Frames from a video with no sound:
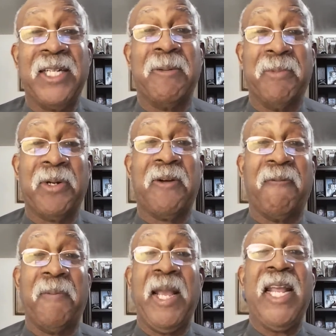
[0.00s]
It's a book
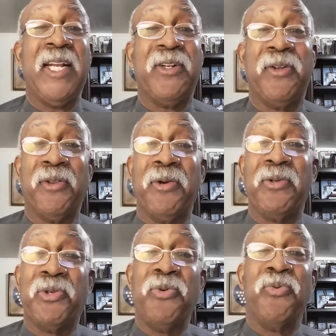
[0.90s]
of pain to
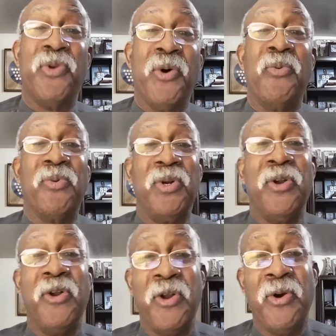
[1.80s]
those who don't
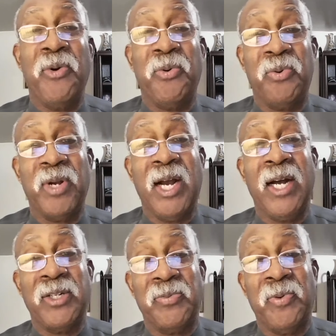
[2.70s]
know
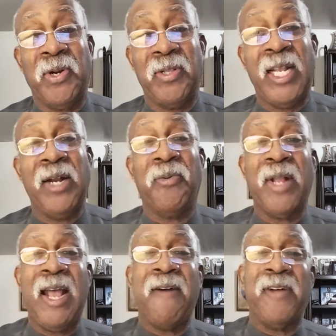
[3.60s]
God's word. They
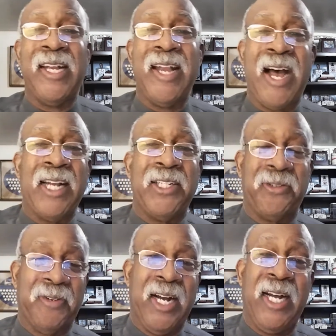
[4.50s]
don't have a
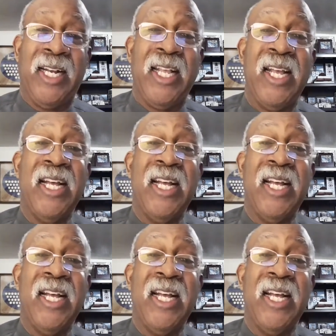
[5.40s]
knowledge of God.